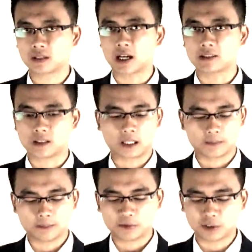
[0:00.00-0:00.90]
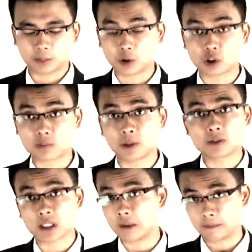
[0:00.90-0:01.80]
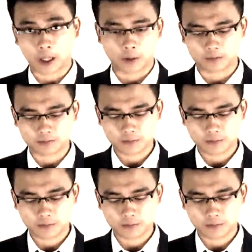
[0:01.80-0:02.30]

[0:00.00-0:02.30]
That's it. But for the project sponsor, no.